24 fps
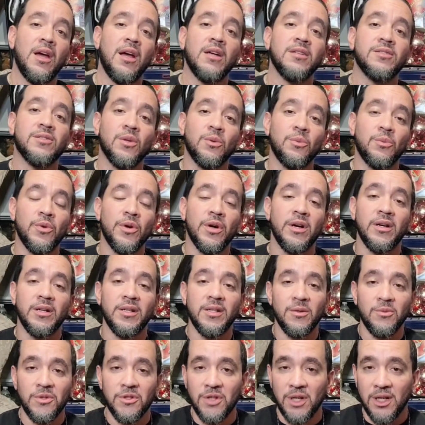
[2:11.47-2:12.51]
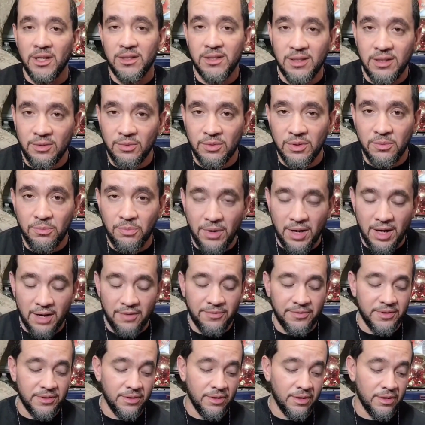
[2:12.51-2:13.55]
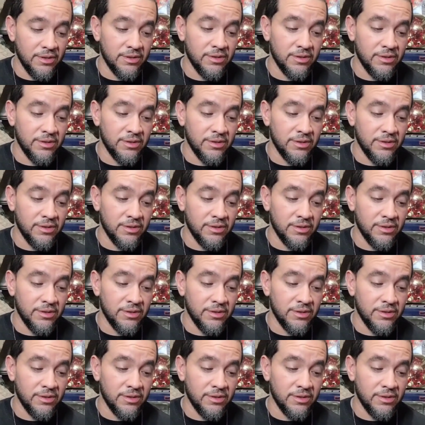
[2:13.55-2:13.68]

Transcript: somewhere, and then we try to see what the profits are.